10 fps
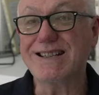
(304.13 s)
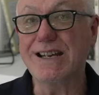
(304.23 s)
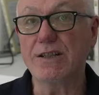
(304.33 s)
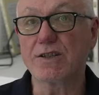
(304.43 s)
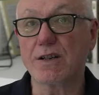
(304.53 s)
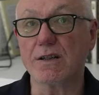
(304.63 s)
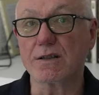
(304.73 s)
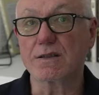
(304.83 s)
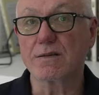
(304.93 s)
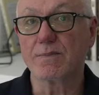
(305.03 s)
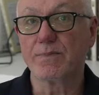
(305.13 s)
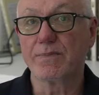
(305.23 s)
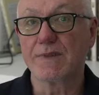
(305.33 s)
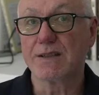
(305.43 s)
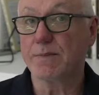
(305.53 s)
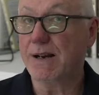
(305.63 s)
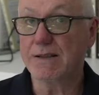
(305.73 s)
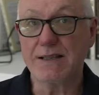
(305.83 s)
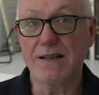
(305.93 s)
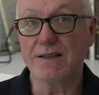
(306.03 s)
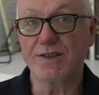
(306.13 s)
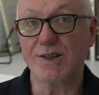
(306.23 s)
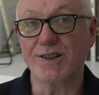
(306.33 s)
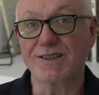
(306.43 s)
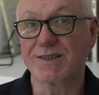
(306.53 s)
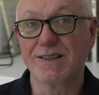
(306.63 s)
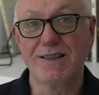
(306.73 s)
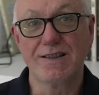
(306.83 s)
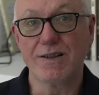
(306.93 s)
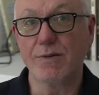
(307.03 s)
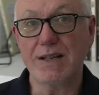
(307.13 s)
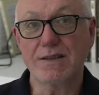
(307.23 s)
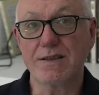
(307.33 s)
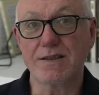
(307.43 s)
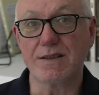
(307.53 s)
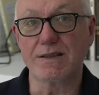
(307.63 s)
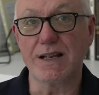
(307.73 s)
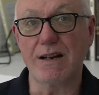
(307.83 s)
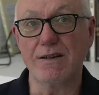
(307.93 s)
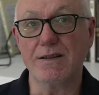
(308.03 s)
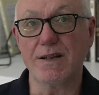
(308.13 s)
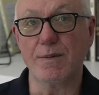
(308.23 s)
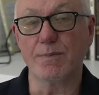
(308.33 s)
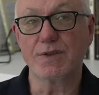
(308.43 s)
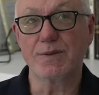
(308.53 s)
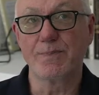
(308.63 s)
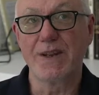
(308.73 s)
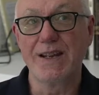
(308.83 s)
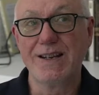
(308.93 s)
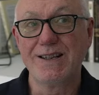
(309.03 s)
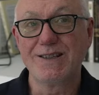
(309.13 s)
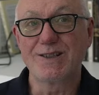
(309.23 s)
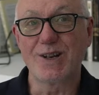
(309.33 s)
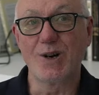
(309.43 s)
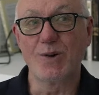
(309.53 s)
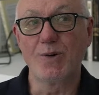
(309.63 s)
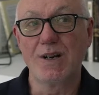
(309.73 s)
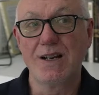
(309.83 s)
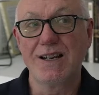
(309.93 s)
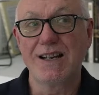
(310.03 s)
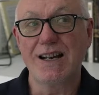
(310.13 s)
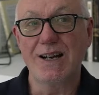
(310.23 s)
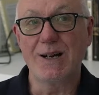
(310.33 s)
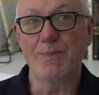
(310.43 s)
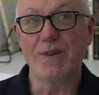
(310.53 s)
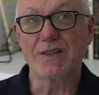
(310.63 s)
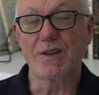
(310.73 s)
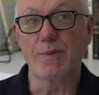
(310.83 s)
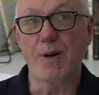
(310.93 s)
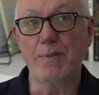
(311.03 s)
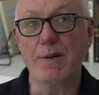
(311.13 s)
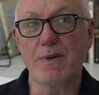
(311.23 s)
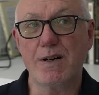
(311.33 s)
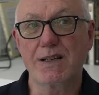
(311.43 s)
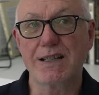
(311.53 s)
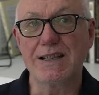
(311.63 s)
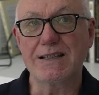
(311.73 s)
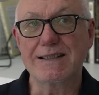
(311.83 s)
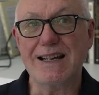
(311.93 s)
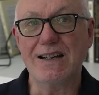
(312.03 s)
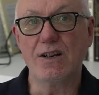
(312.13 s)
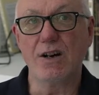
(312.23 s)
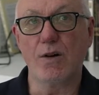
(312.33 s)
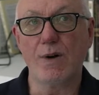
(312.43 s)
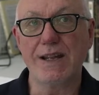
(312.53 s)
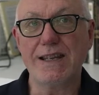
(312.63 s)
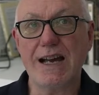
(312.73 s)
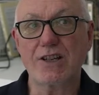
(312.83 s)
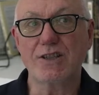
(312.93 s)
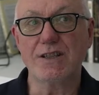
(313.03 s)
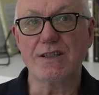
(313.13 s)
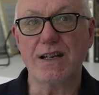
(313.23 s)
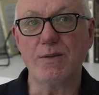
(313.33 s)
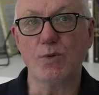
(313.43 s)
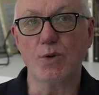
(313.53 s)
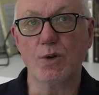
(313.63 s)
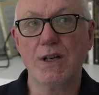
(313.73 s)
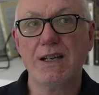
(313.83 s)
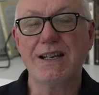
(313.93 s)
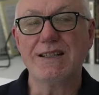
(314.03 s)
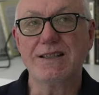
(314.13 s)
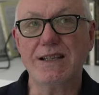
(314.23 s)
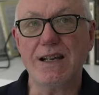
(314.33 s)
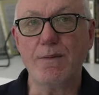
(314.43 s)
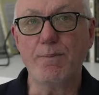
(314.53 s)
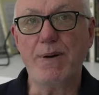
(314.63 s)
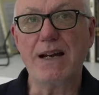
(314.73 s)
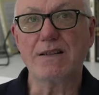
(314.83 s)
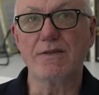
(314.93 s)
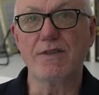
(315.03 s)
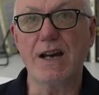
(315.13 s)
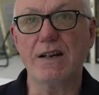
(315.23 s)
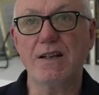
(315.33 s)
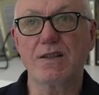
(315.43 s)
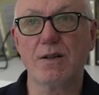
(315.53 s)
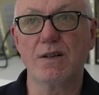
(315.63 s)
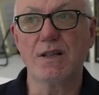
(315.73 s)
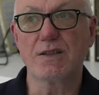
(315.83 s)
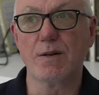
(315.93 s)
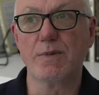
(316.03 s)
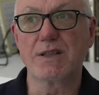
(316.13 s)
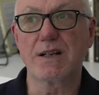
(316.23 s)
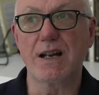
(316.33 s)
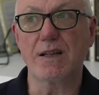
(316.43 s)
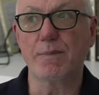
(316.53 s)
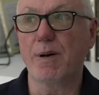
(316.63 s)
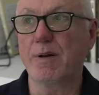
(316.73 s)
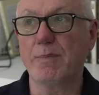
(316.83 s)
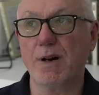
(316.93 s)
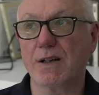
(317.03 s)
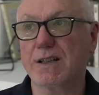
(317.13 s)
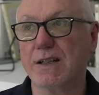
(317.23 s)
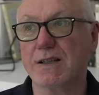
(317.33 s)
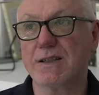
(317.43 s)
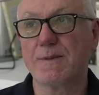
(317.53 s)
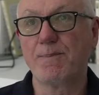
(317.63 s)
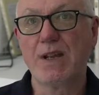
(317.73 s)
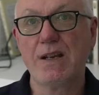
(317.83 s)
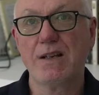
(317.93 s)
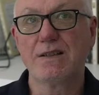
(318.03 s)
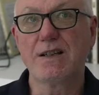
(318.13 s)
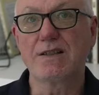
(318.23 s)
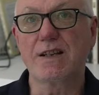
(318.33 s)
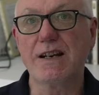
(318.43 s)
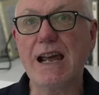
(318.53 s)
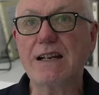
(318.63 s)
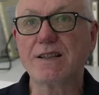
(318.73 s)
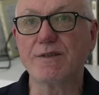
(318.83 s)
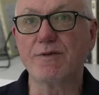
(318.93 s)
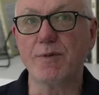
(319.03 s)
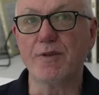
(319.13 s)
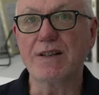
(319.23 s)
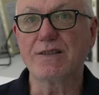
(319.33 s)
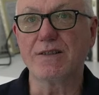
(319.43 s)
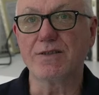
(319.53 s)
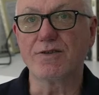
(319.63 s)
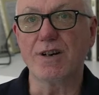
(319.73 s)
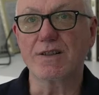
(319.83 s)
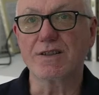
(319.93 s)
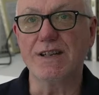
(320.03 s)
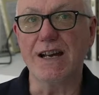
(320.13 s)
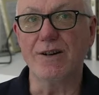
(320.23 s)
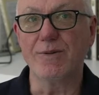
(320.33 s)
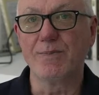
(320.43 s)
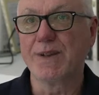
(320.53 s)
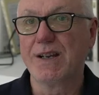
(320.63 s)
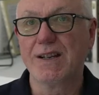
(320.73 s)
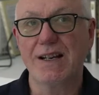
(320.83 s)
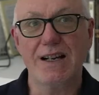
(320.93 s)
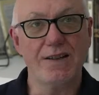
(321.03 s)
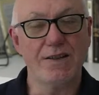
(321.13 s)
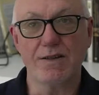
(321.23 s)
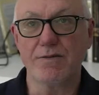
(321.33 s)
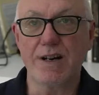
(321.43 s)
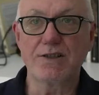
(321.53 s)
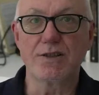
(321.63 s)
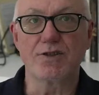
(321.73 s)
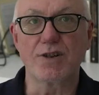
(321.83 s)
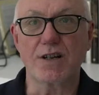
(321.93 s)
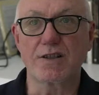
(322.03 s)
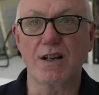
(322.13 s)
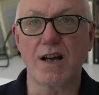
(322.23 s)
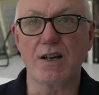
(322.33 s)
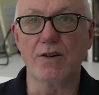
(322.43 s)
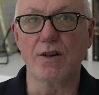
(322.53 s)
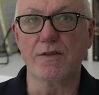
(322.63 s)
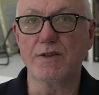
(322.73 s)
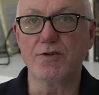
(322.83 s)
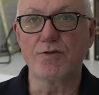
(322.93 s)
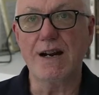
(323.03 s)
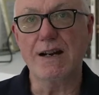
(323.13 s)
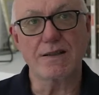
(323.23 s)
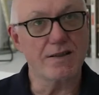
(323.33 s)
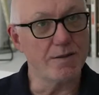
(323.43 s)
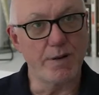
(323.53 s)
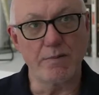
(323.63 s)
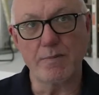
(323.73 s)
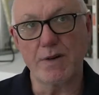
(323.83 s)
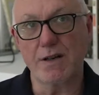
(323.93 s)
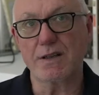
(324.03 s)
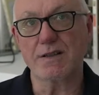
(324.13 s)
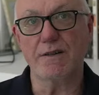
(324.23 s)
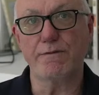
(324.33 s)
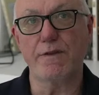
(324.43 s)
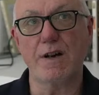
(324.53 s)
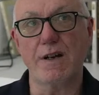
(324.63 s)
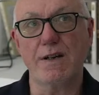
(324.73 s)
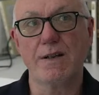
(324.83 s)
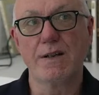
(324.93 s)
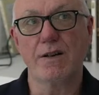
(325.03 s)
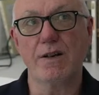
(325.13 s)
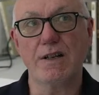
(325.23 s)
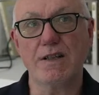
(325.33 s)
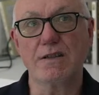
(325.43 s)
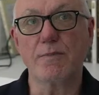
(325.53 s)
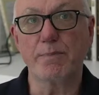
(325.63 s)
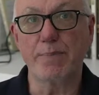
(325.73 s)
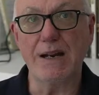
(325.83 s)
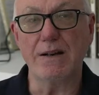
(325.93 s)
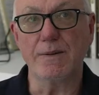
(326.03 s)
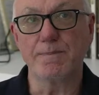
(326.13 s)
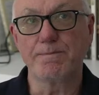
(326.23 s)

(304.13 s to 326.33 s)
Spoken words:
10 stocks. It's about 10 stocks. The rest is still down in the dumps. So the public markets are not where the action is anymore. It's the impact of that. It's almost like the public markets disconnected from the rest of the trucks now. And the rest of the trucks are lying all over the tracks, and the public markets are fine, or at least better.